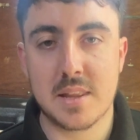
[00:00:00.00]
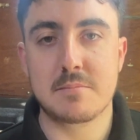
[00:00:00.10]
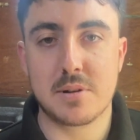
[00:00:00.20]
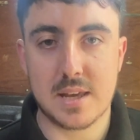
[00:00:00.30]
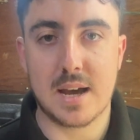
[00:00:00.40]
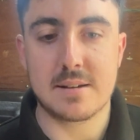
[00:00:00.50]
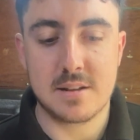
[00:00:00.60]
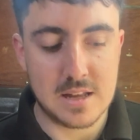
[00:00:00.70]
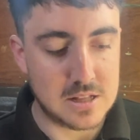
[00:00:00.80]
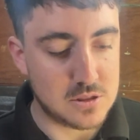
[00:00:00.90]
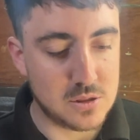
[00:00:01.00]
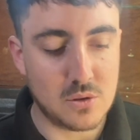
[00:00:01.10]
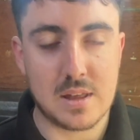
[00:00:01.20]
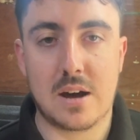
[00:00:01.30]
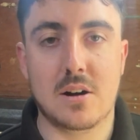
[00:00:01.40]
But yeah, not
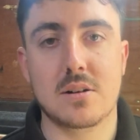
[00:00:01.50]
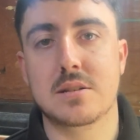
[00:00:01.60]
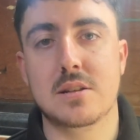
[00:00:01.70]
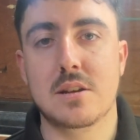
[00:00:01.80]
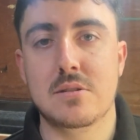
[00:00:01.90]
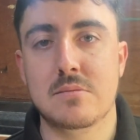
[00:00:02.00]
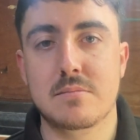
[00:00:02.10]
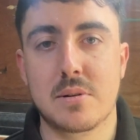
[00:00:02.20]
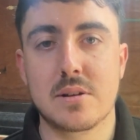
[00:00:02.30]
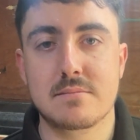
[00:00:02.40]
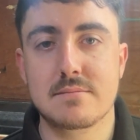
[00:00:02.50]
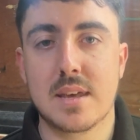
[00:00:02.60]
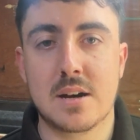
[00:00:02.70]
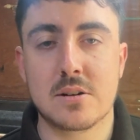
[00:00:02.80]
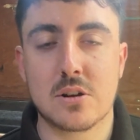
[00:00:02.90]
that hard to do, but
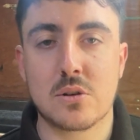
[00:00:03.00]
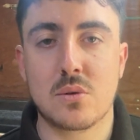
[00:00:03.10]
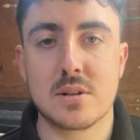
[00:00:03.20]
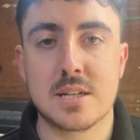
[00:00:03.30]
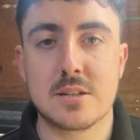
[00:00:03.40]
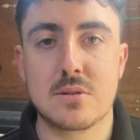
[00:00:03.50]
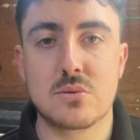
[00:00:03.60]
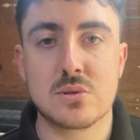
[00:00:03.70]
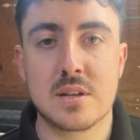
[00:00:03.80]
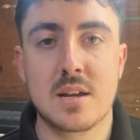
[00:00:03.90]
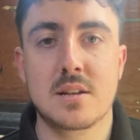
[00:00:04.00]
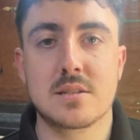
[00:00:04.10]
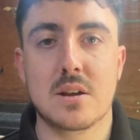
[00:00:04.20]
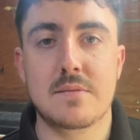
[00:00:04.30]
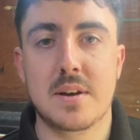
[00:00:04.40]
they are good quality tools.
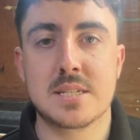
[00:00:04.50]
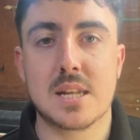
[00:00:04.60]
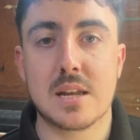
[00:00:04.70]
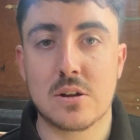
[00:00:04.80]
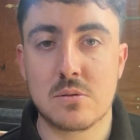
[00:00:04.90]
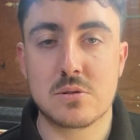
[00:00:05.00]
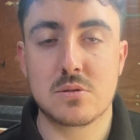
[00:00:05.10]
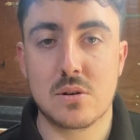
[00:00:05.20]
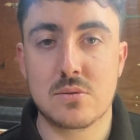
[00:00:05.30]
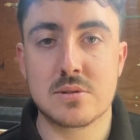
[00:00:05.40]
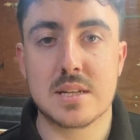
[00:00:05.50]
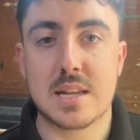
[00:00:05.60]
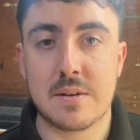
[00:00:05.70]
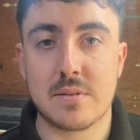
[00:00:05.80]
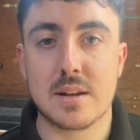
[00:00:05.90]
So investing in good tools are
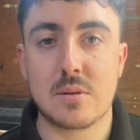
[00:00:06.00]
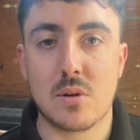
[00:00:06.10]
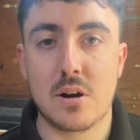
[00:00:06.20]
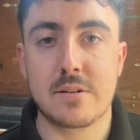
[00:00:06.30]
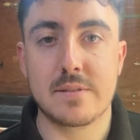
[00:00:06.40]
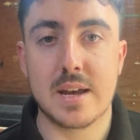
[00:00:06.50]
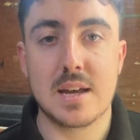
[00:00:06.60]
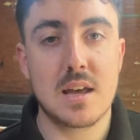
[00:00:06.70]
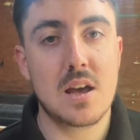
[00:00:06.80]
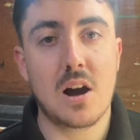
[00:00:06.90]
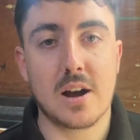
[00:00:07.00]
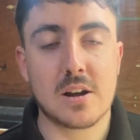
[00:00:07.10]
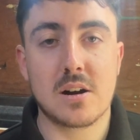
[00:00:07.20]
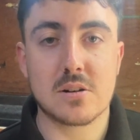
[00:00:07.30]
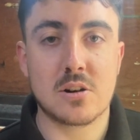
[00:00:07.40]
definitely worth it. I
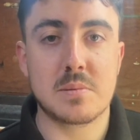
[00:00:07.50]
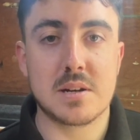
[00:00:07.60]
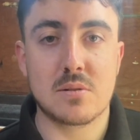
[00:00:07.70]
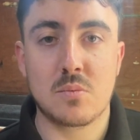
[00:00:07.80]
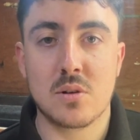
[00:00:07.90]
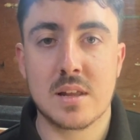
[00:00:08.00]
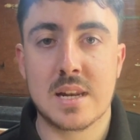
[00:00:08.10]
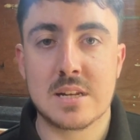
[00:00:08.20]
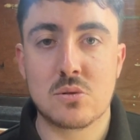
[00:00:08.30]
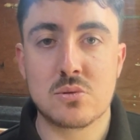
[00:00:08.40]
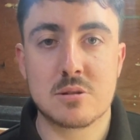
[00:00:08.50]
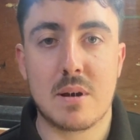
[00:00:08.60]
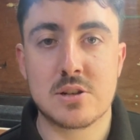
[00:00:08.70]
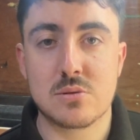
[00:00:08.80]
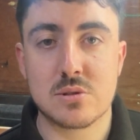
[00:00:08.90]
can't comment on what the Lidl
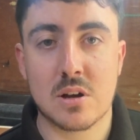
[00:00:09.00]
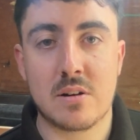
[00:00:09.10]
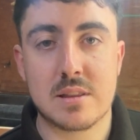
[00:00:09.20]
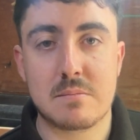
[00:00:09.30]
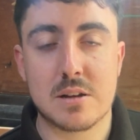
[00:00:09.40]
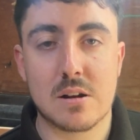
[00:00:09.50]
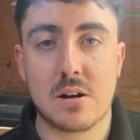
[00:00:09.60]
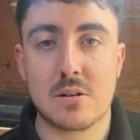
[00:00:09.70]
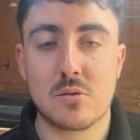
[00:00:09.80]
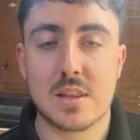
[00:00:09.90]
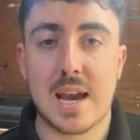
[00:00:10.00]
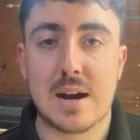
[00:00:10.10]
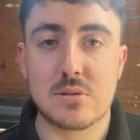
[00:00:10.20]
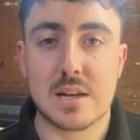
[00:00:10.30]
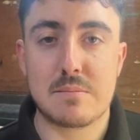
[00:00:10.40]
specials are in the middle aisle or the
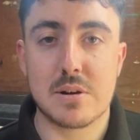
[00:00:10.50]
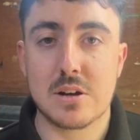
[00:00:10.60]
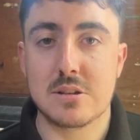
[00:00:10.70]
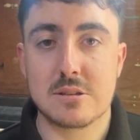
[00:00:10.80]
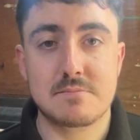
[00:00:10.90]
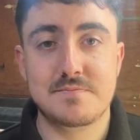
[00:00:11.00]
Aldi, because